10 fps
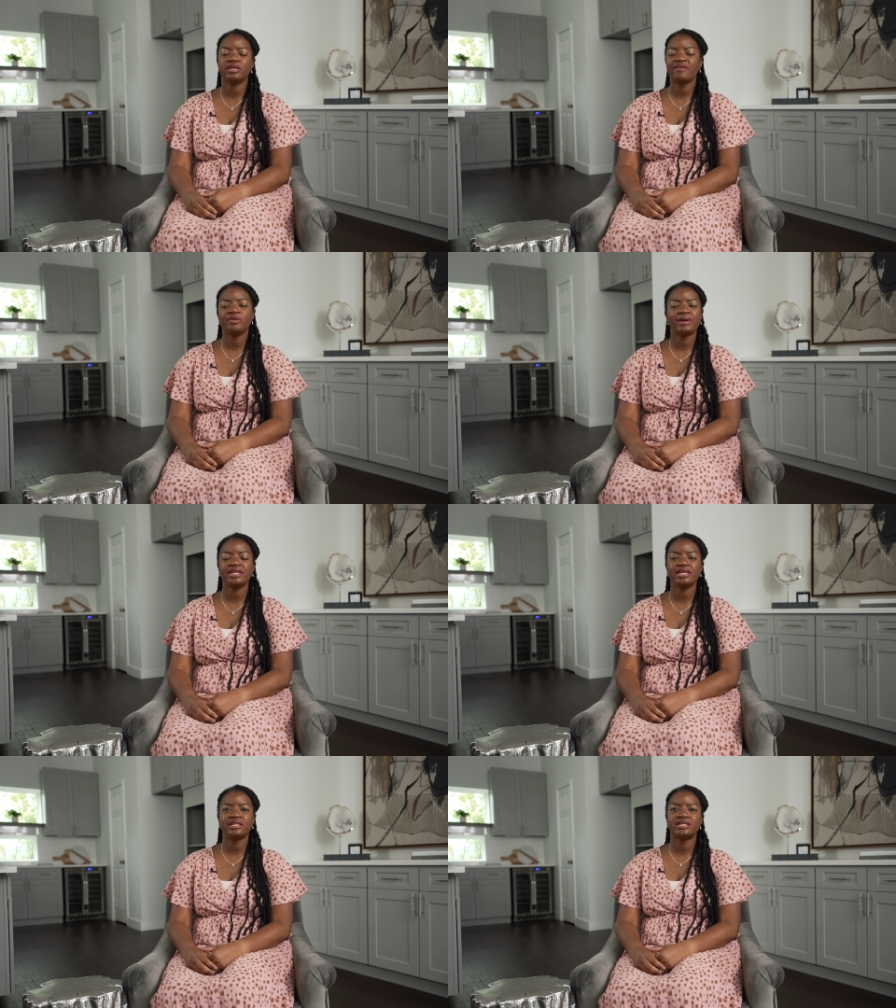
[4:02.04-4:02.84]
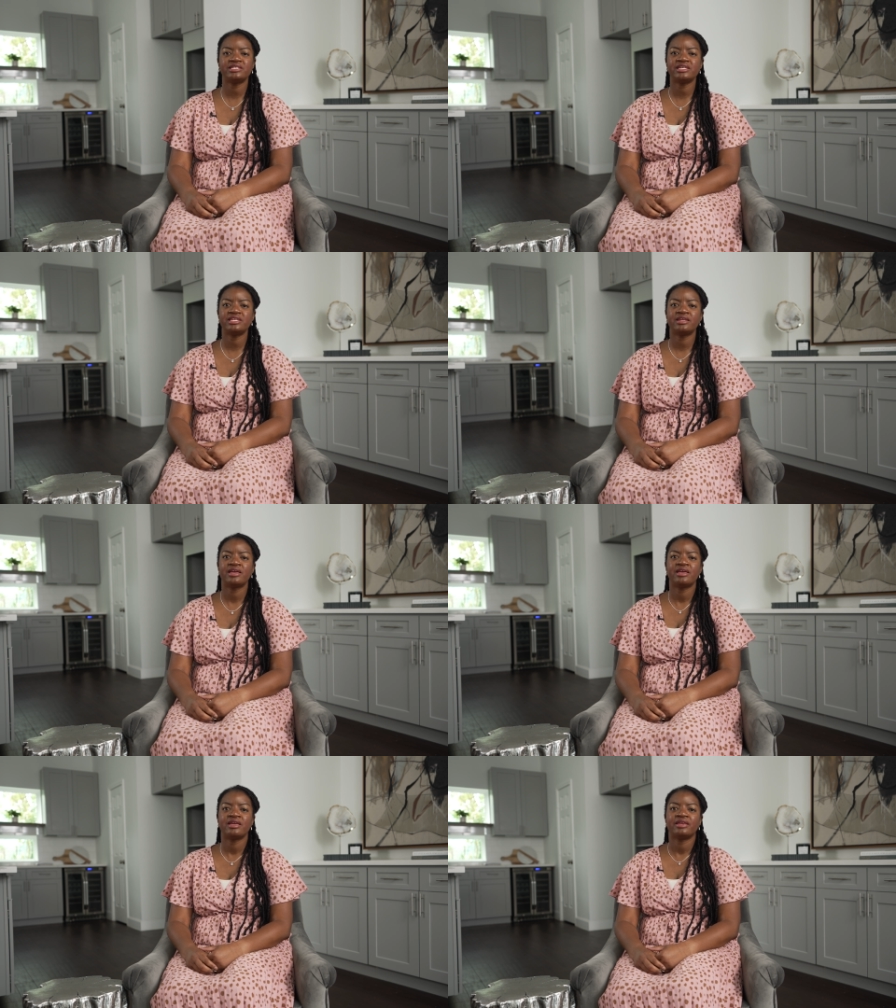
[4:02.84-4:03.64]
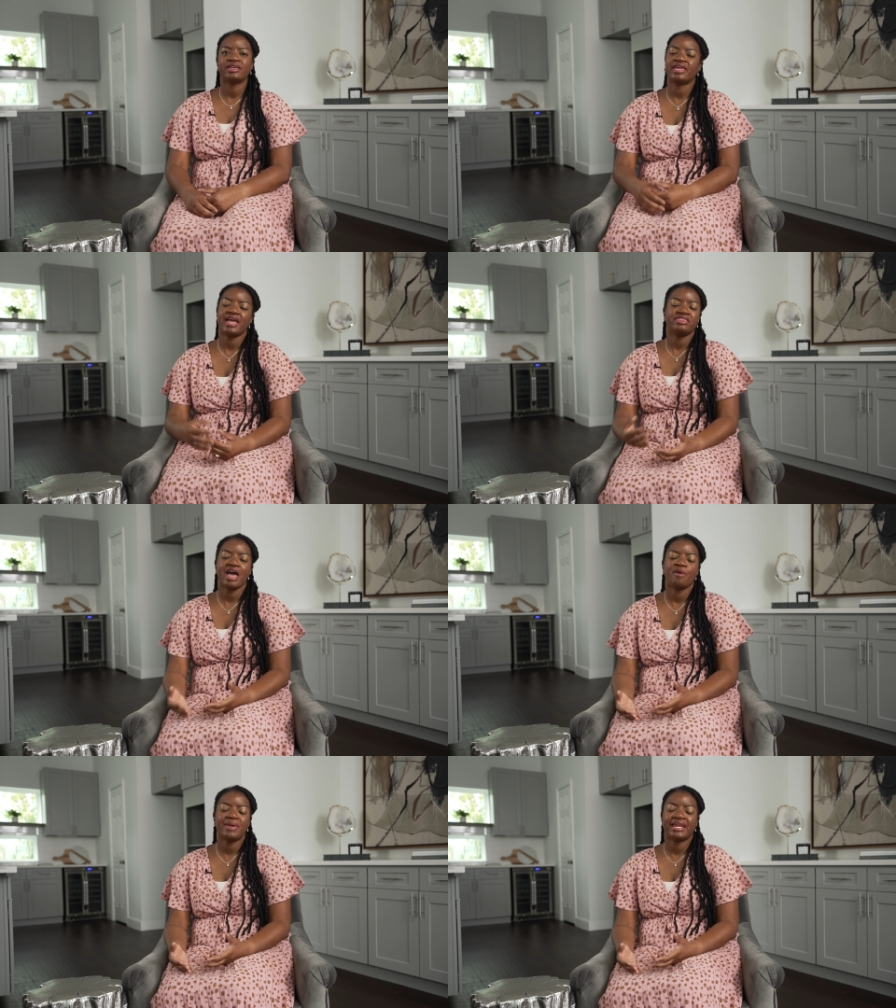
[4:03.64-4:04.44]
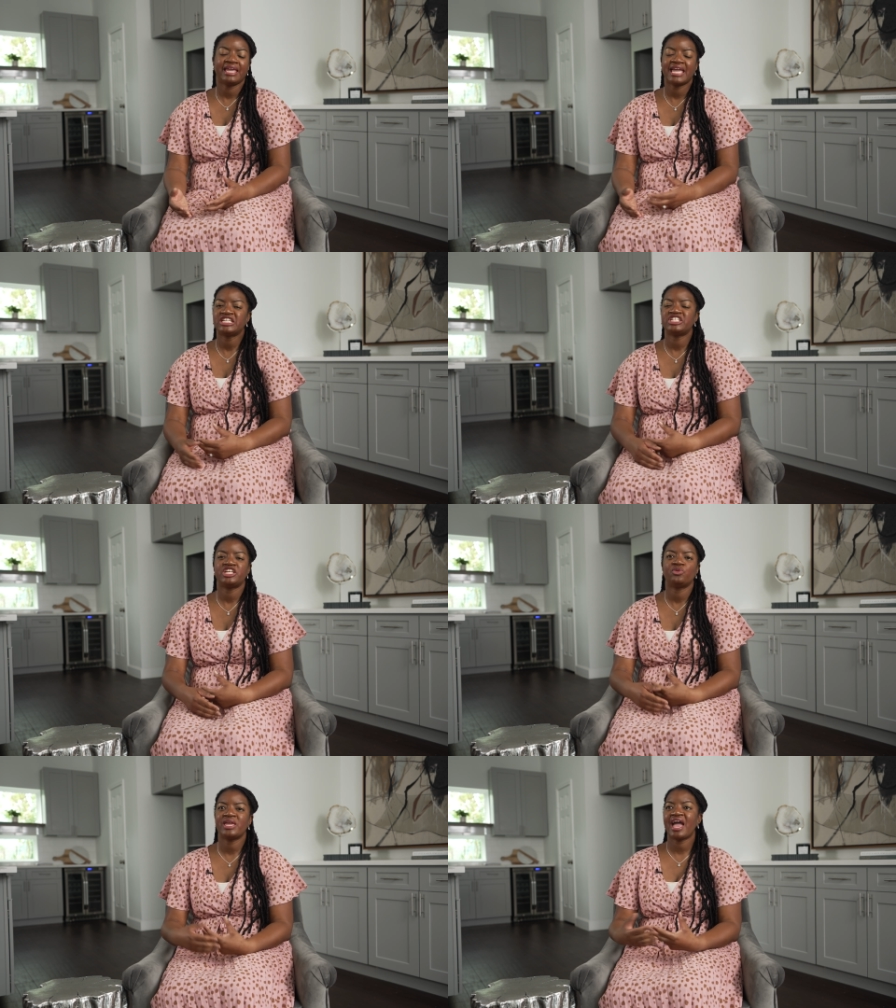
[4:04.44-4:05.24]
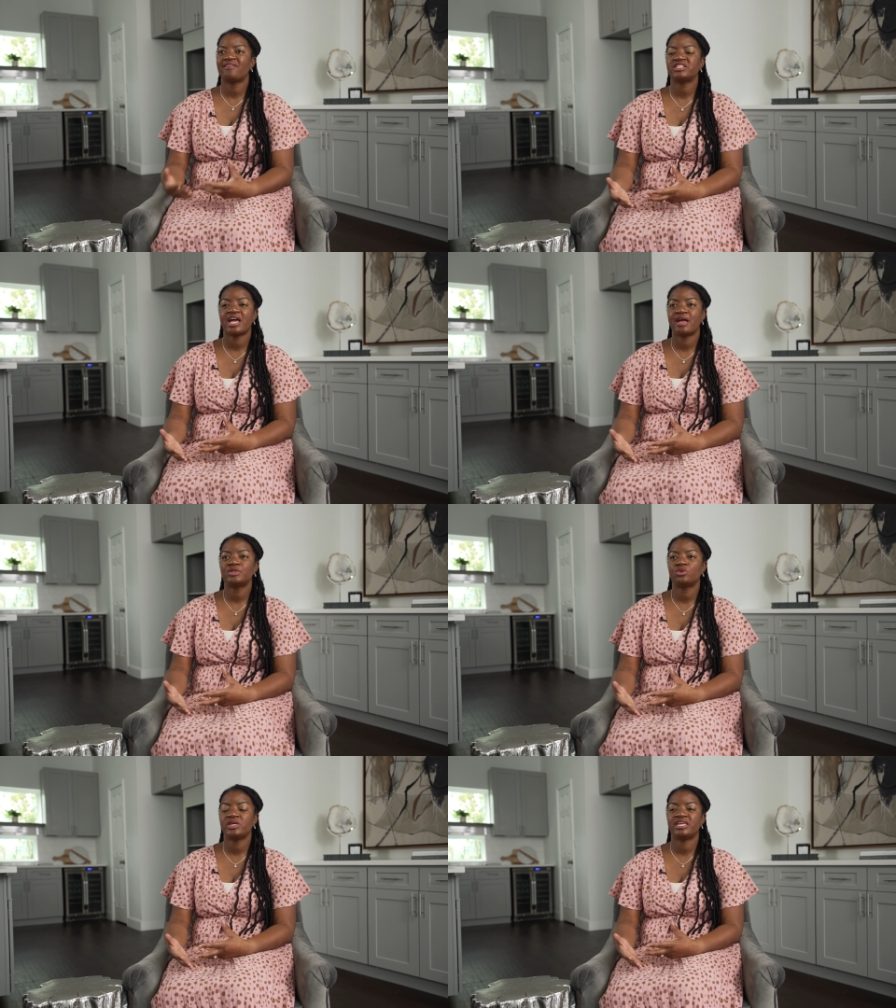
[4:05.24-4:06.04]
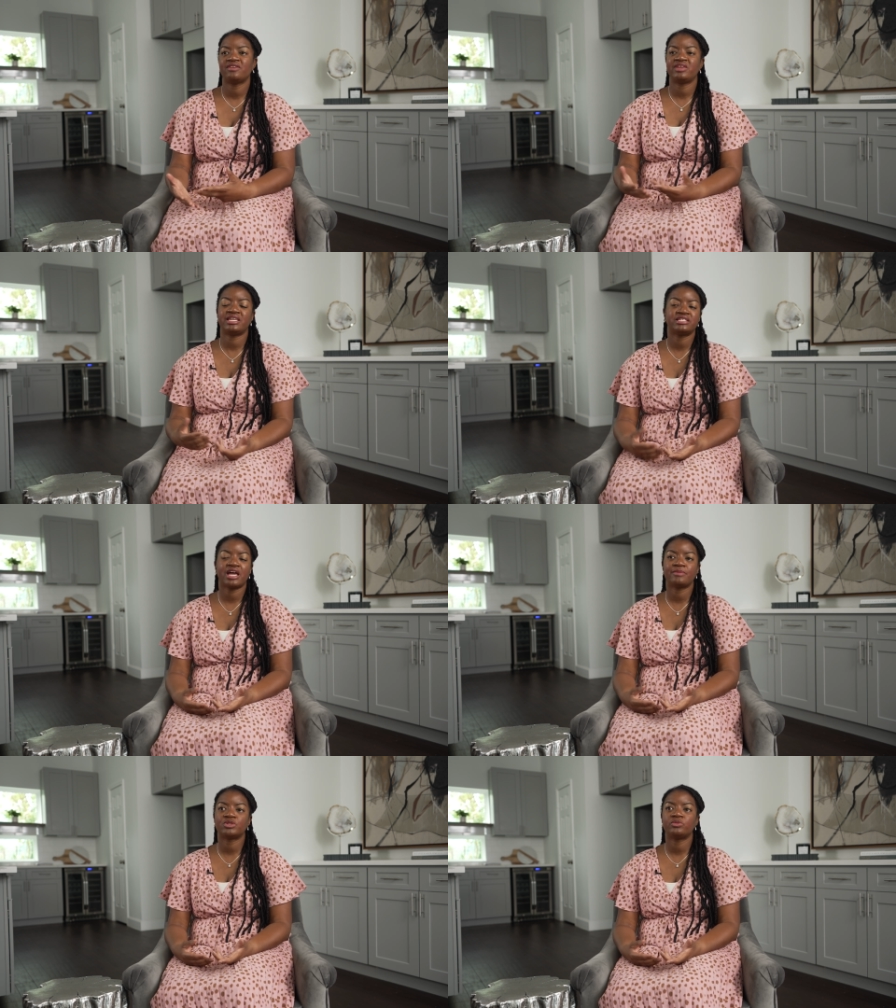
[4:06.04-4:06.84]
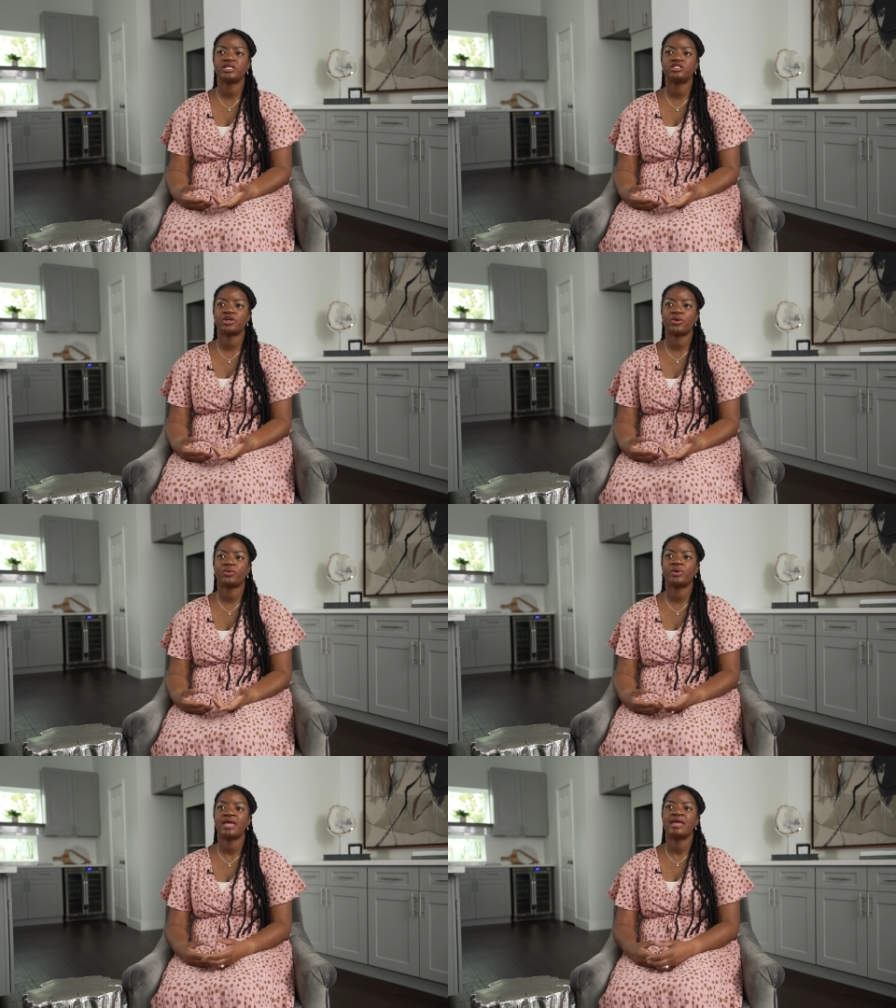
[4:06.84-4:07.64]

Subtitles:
everybody doesn't get that medication. We have times when we give it and times when we don't.